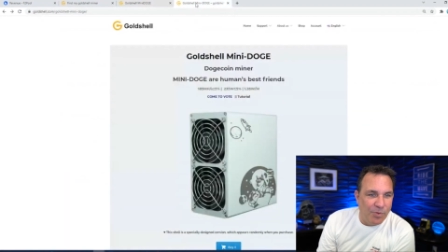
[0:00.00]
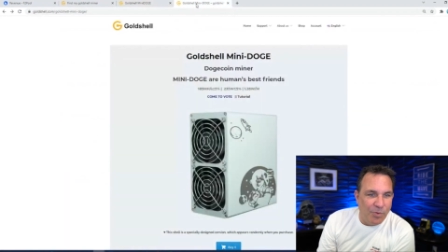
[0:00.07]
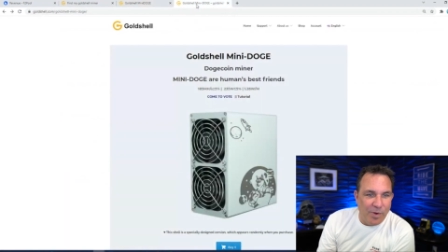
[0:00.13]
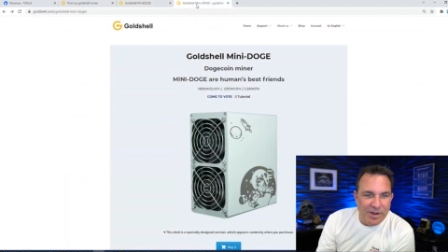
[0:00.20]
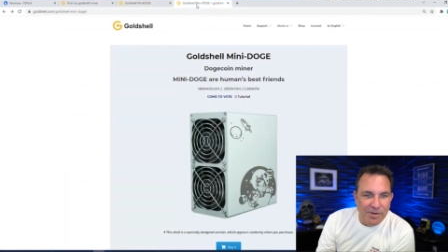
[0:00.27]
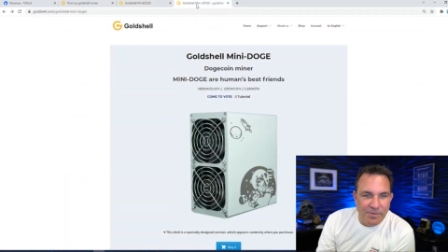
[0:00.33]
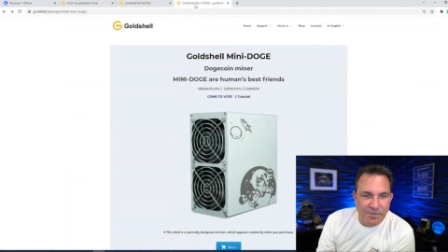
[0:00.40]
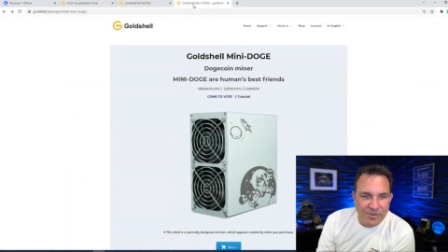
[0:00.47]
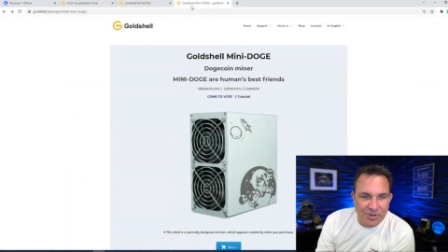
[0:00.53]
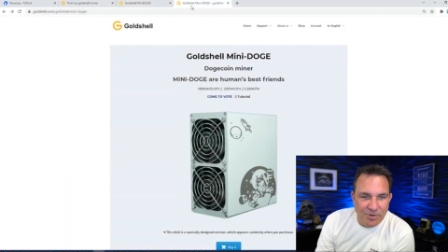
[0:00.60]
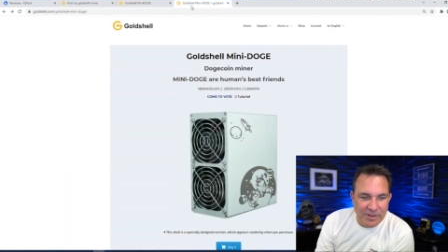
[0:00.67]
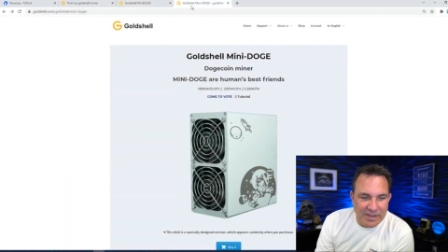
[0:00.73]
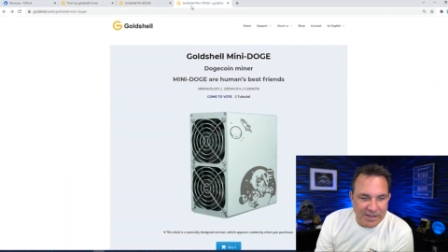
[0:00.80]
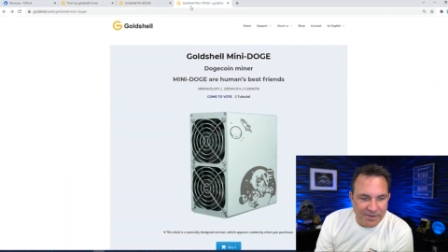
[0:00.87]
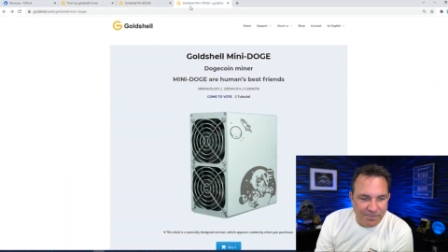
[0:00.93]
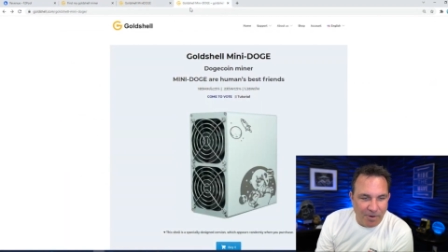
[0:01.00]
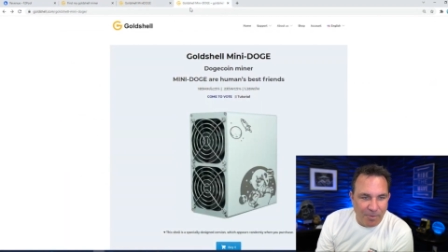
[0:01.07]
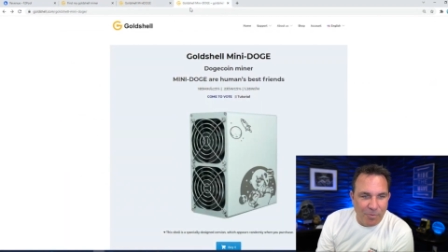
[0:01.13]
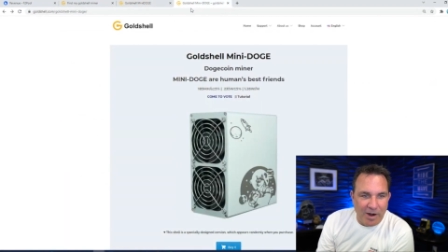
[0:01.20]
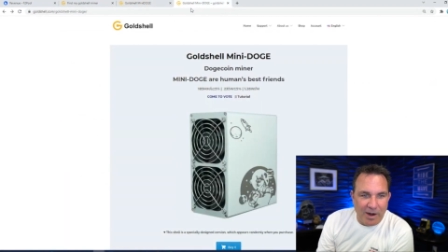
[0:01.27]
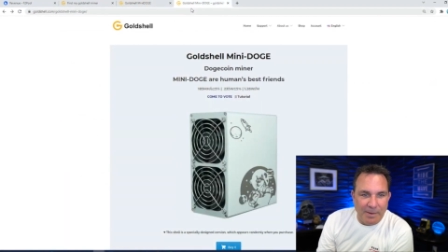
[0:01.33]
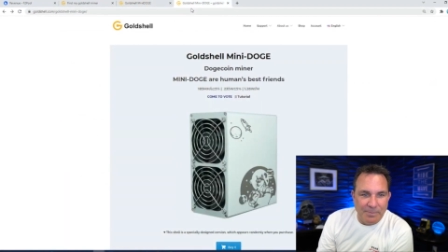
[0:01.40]
the way you do the
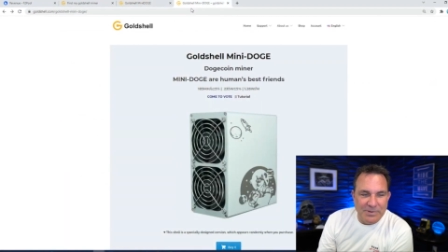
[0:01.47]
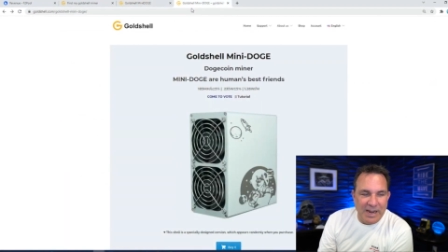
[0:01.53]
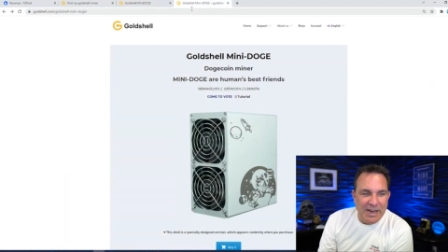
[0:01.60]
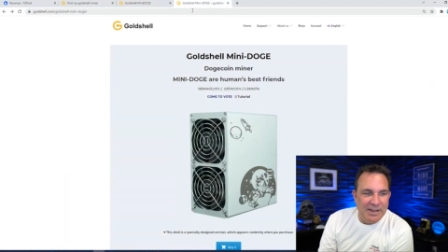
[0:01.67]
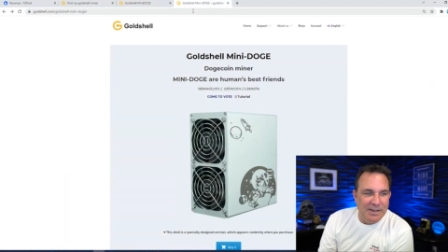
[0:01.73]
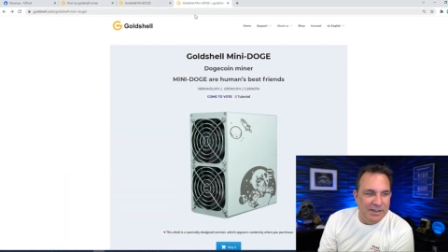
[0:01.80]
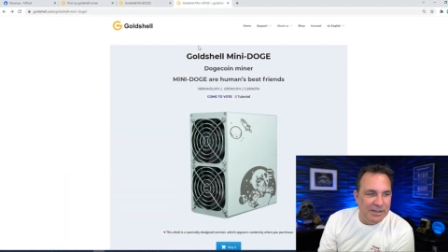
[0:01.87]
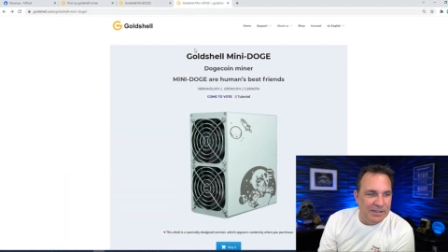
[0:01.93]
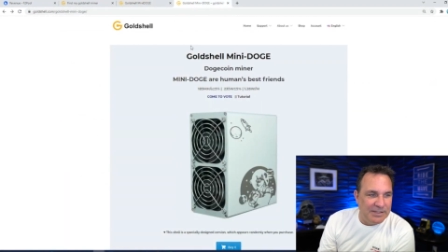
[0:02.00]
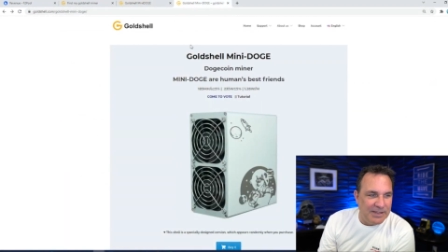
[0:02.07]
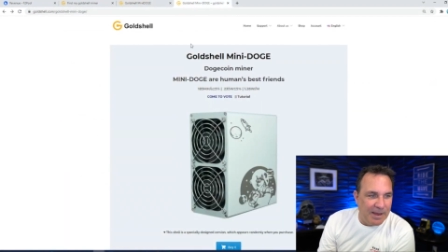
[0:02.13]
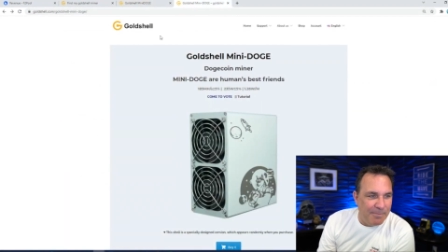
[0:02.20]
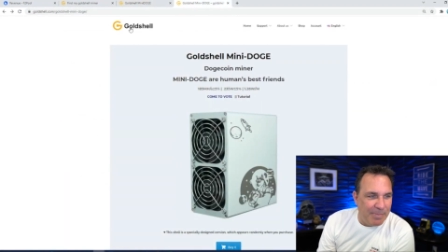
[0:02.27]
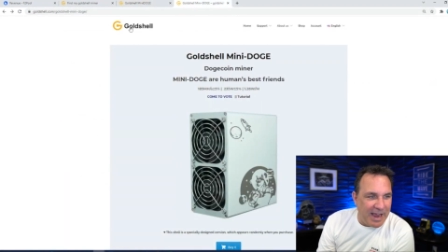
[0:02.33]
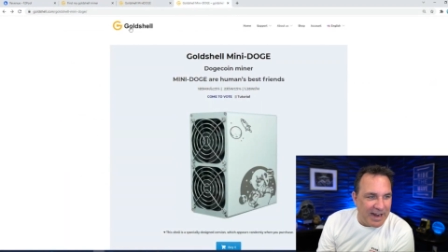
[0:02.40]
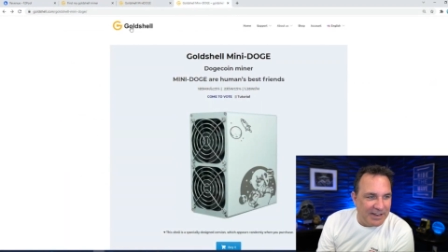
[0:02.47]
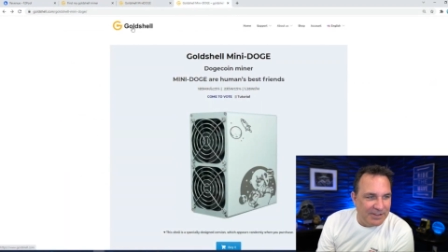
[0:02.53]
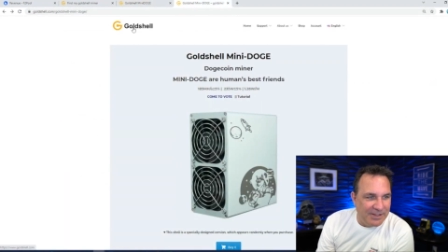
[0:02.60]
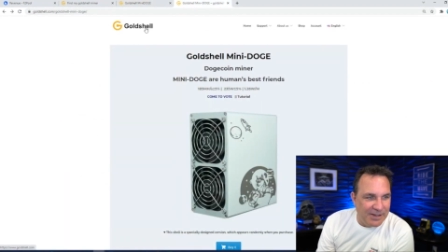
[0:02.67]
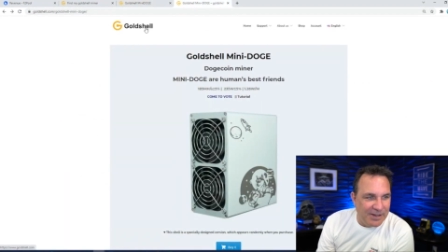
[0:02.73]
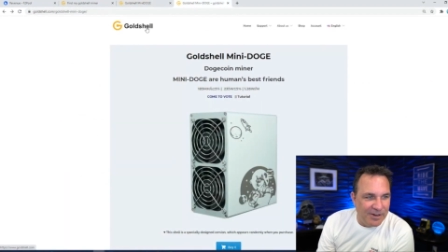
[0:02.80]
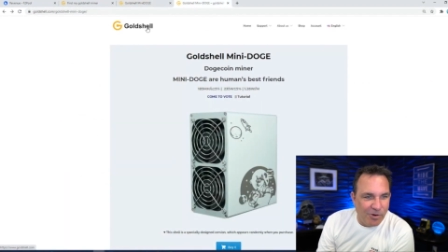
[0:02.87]
firmware update is I'm back
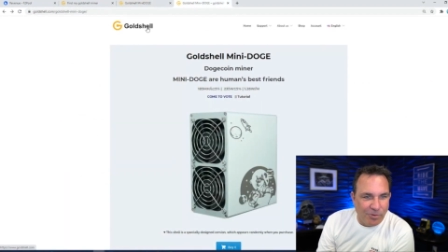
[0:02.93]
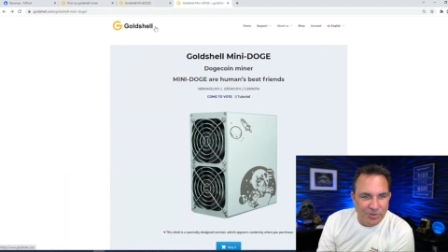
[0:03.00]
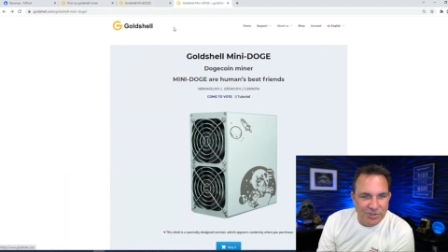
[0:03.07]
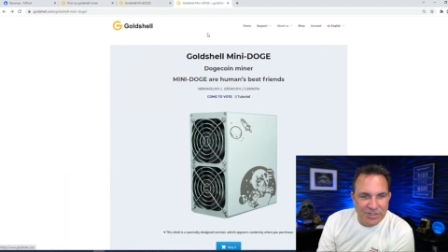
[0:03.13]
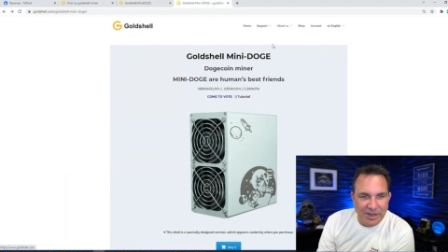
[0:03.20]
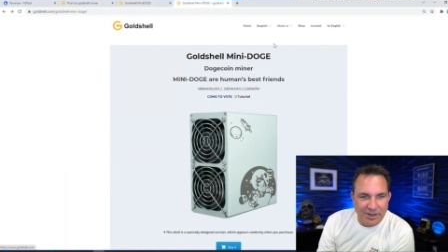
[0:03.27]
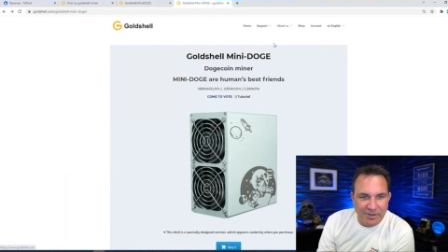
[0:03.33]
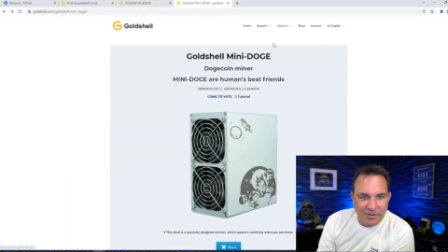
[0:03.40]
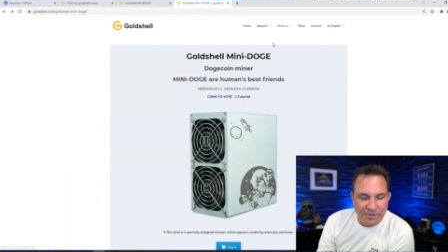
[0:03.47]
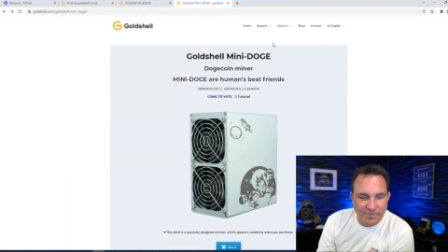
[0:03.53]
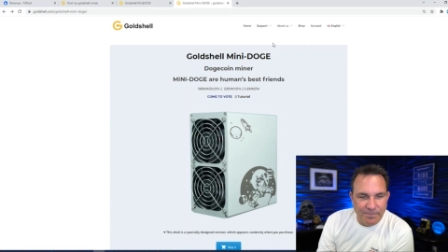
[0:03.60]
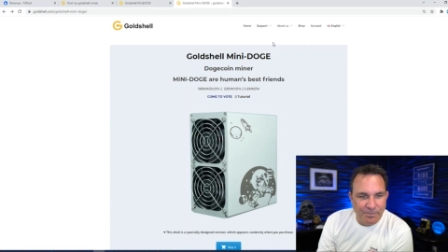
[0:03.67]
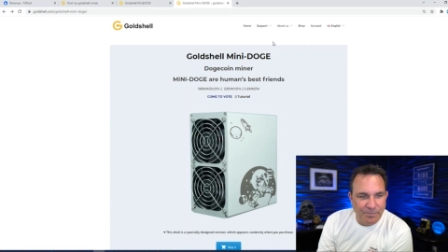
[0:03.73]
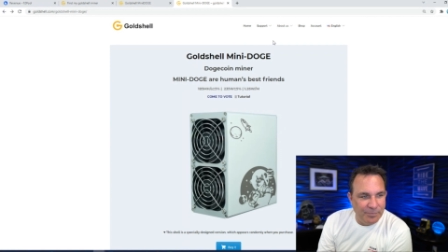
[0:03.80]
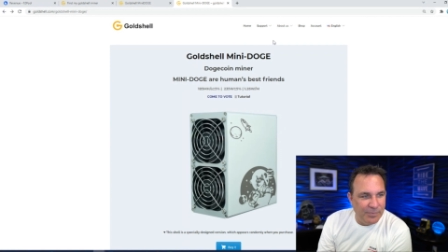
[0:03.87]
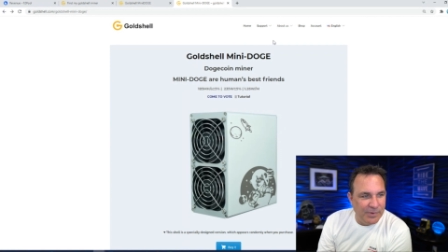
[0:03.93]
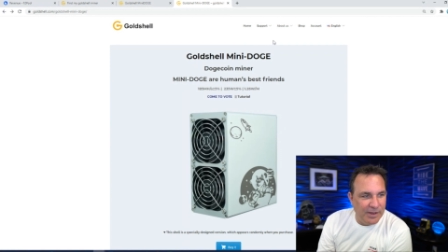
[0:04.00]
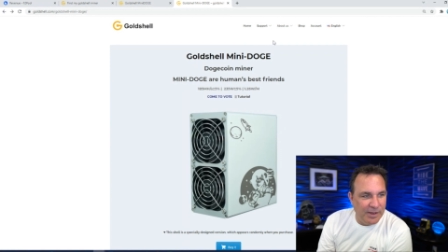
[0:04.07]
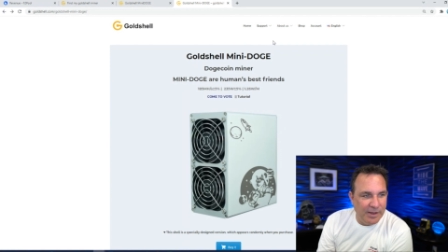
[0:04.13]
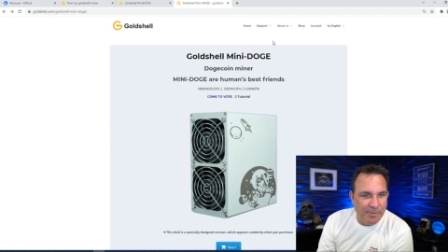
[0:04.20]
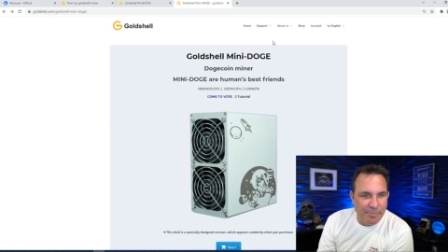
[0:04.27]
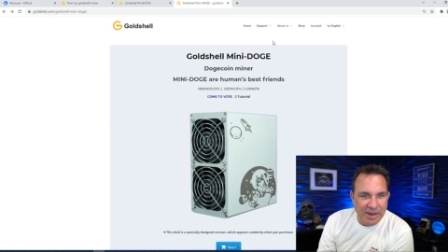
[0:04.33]
at the Goldshell
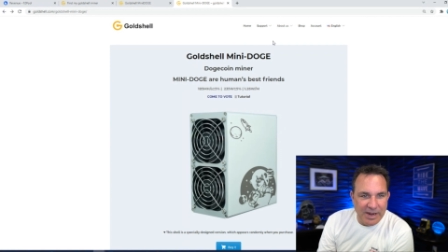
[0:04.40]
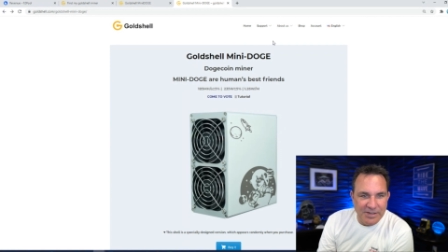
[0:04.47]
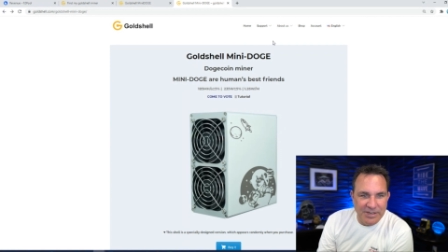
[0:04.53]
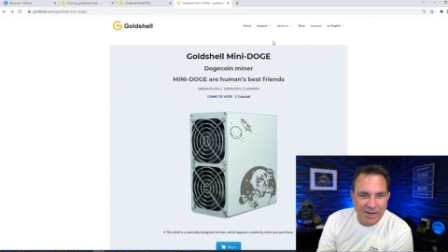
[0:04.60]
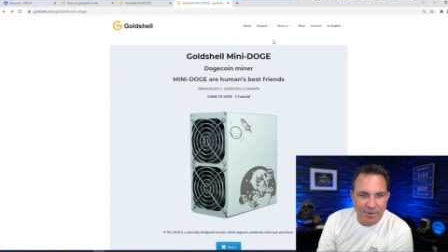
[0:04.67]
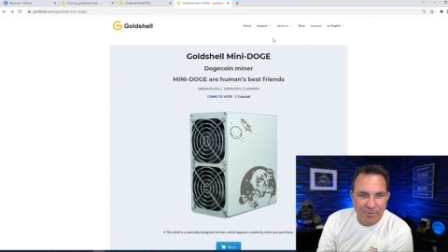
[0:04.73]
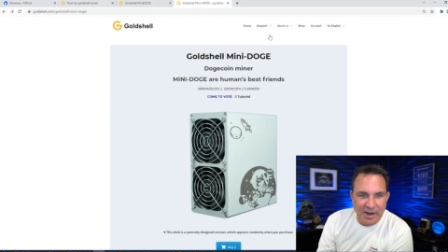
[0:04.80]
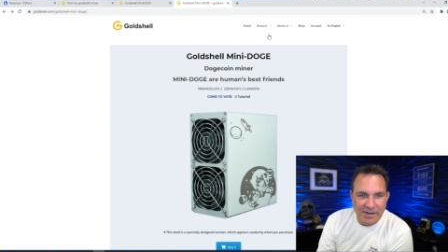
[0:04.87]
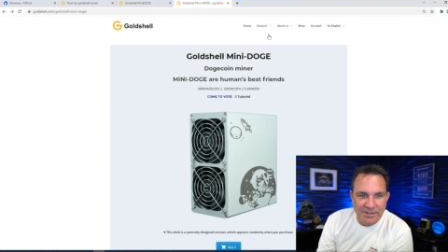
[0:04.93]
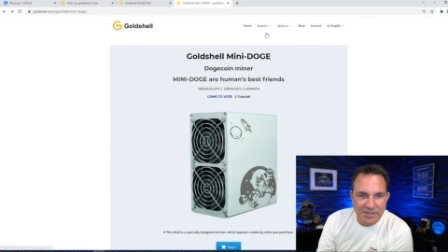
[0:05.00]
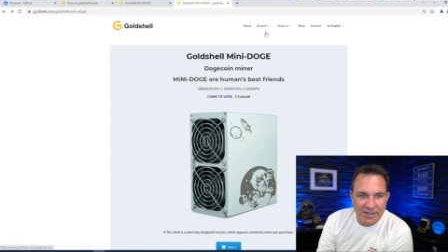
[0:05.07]
uh, page here, right?